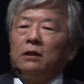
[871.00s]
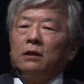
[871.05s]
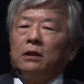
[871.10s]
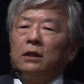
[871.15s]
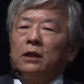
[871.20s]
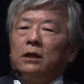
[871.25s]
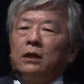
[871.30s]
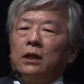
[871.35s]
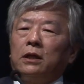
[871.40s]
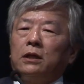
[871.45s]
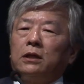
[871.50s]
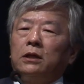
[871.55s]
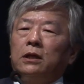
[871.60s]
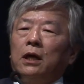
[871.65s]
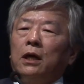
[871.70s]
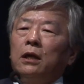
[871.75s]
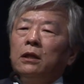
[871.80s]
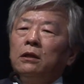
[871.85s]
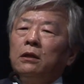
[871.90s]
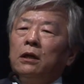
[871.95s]
And at
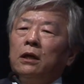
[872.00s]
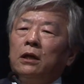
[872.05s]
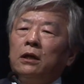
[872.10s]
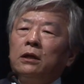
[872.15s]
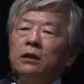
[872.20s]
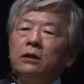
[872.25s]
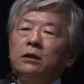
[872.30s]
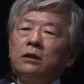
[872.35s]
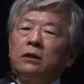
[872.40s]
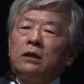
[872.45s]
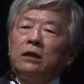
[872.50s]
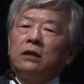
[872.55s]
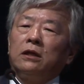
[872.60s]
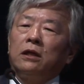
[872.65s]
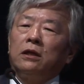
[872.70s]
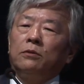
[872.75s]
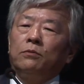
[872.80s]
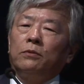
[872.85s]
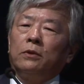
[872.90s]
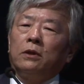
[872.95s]
the end,
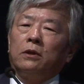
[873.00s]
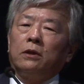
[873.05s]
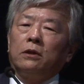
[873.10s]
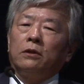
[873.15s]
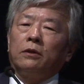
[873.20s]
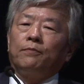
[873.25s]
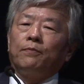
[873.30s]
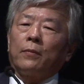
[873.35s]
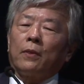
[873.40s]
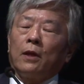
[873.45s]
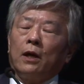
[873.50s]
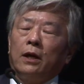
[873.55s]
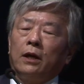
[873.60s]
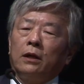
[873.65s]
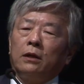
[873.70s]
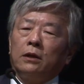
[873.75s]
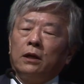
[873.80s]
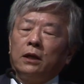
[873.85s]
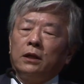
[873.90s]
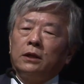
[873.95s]

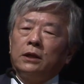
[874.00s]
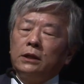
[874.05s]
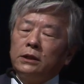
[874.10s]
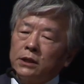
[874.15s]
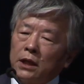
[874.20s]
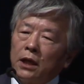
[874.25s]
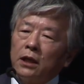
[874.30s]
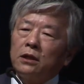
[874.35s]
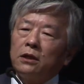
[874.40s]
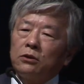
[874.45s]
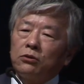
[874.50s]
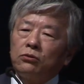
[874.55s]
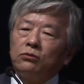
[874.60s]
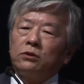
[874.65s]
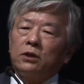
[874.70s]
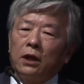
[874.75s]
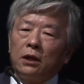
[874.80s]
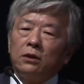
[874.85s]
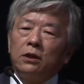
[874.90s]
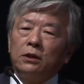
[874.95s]
I decided to
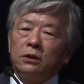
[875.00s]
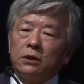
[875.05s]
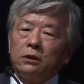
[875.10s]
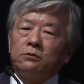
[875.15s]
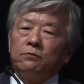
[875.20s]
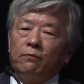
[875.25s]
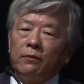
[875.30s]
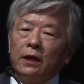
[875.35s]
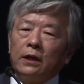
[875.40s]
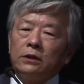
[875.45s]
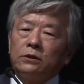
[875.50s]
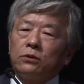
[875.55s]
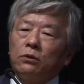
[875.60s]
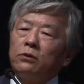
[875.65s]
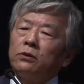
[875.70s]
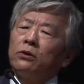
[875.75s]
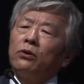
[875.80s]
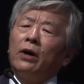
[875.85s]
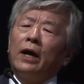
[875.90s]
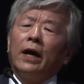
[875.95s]
take his advice,
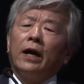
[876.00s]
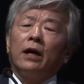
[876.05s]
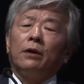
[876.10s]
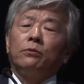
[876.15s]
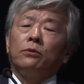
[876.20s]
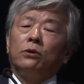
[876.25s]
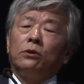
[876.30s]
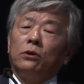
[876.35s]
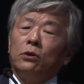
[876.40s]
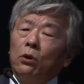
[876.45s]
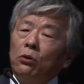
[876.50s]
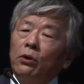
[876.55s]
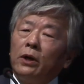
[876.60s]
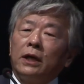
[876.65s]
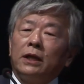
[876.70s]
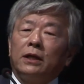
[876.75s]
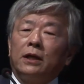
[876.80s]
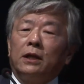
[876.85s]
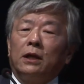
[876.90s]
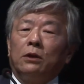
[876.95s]
although I have no
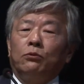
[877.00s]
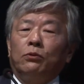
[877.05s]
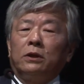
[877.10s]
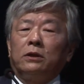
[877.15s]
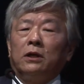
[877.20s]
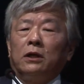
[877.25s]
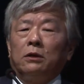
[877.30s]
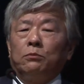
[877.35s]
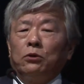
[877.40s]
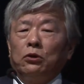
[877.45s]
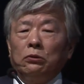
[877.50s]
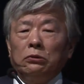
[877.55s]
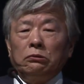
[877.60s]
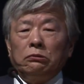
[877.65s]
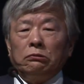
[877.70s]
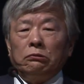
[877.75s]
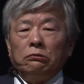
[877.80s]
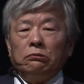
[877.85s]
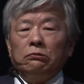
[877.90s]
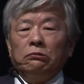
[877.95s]
idea what I'm going
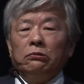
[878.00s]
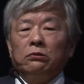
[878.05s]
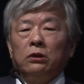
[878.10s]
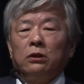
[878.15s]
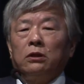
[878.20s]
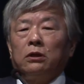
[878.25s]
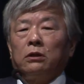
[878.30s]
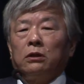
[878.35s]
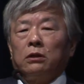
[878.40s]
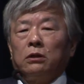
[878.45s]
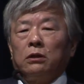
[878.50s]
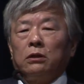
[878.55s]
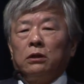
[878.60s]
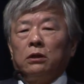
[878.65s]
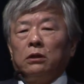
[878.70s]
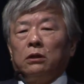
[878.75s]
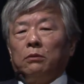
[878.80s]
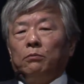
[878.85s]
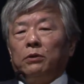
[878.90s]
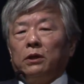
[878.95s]
to do in